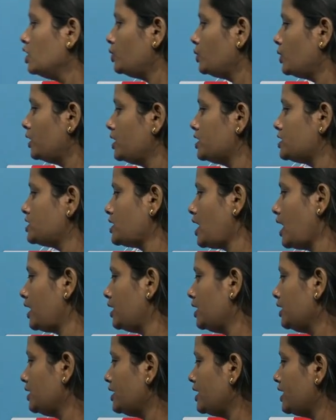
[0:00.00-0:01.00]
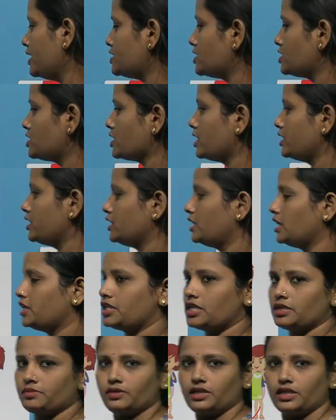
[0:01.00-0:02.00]
To understand it, let's study the
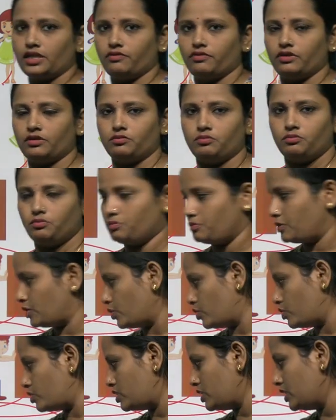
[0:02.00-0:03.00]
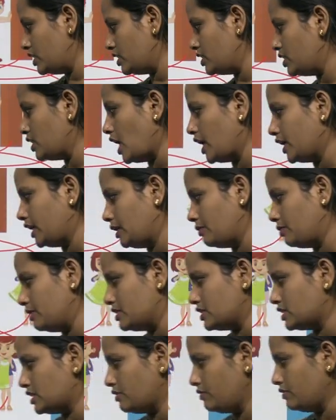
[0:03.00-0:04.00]
table given below. Here a table
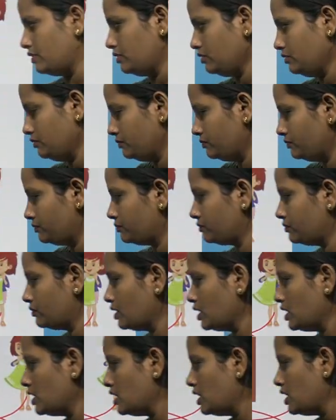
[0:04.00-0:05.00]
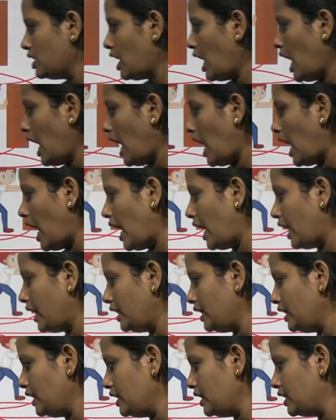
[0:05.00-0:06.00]
is given.
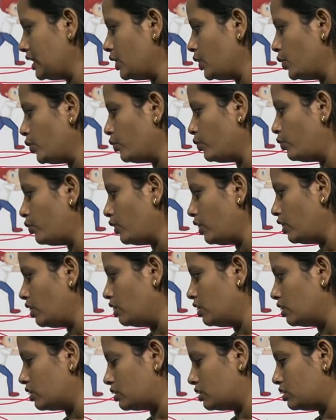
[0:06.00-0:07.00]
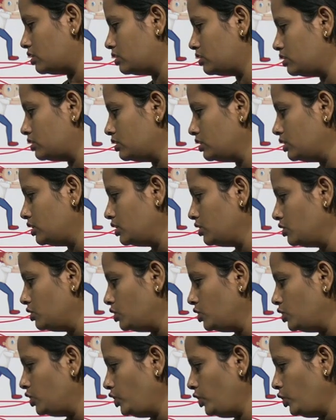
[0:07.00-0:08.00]
I work,
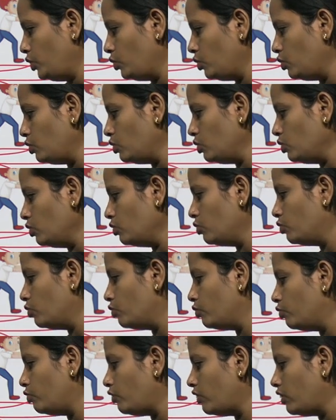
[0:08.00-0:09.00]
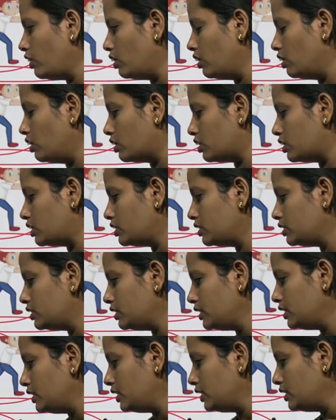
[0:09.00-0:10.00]
you work,
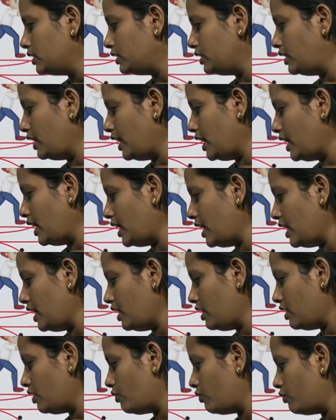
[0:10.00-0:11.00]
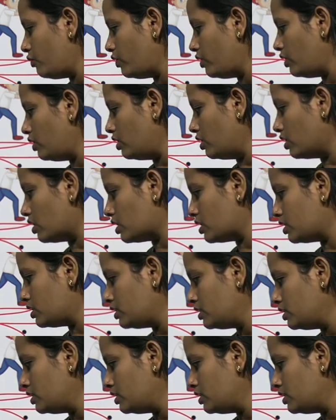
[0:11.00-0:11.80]
they work,